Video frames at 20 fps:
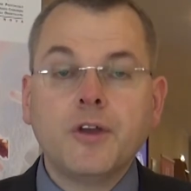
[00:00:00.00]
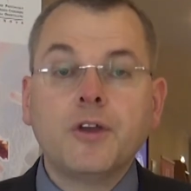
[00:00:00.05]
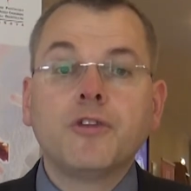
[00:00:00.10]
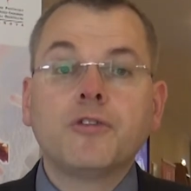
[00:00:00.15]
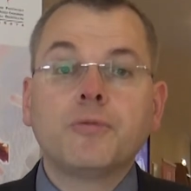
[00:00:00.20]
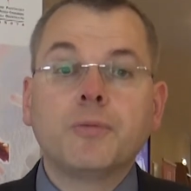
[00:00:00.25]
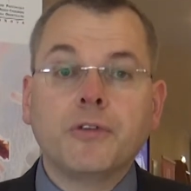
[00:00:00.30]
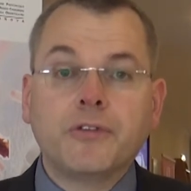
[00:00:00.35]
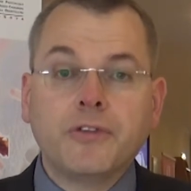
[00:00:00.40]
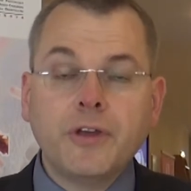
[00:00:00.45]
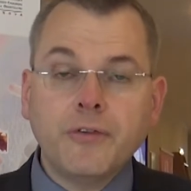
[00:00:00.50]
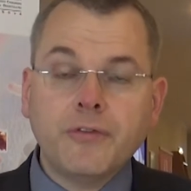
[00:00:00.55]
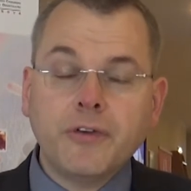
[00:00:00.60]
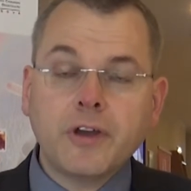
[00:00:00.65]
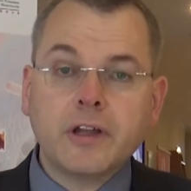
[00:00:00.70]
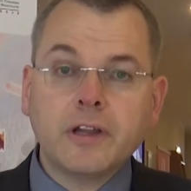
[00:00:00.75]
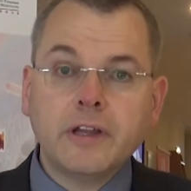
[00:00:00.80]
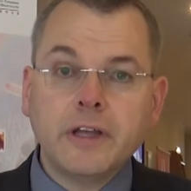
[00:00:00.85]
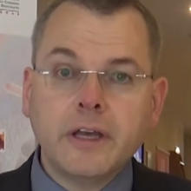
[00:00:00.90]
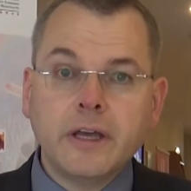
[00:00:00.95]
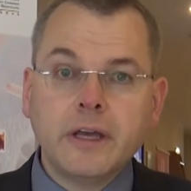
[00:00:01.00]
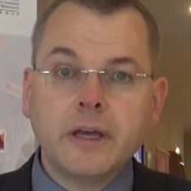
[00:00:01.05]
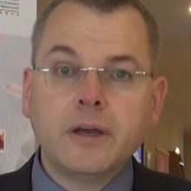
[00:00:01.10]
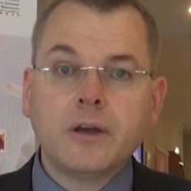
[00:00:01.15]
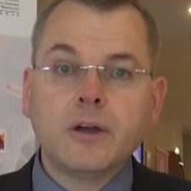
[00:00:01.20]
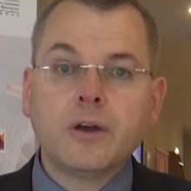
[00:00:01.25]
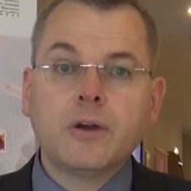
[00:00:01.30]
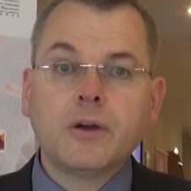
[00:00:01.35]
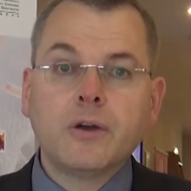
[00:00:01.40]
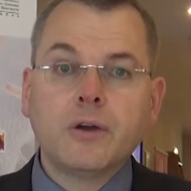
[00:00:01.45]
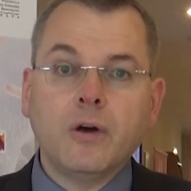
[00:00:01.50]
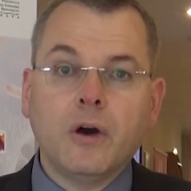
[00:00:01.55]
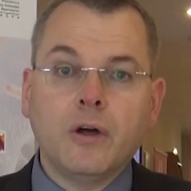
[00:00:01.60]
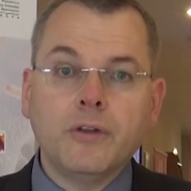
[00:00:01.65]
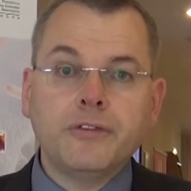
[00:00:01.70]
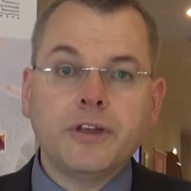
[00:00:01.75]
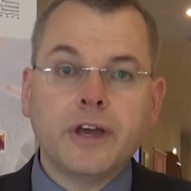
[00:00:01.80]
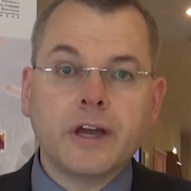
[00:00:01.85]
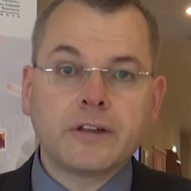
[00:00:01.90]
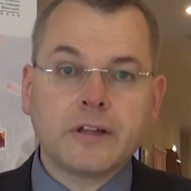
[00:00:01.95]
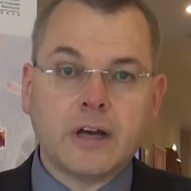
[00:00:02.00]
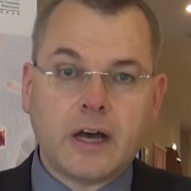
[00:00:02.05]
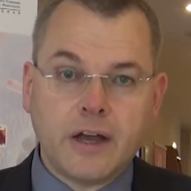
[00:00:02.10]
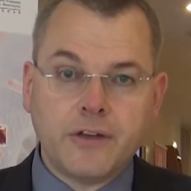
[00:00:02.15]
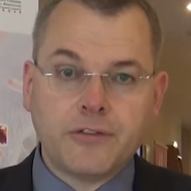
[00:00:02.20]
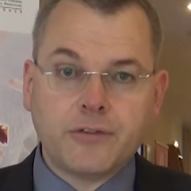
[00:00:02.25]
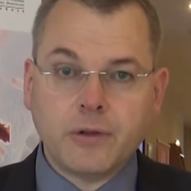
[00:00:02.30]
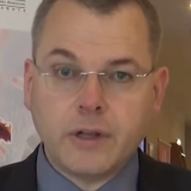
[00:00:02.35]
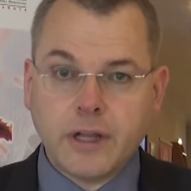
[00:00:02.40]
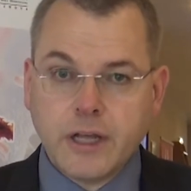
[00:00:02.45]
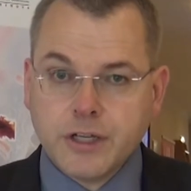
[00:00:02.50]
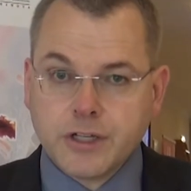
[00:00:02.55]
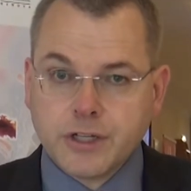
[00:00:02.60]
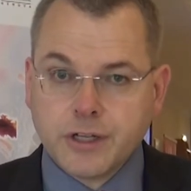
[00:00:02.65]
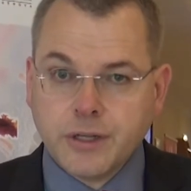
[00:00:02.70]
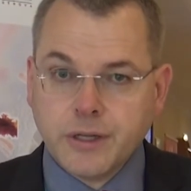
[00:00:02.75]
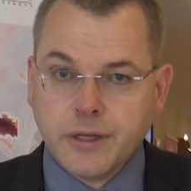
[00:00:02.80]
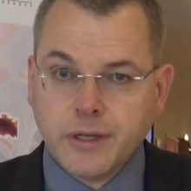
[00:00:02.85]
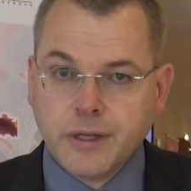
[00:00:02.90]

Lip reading: specifically contact isolation.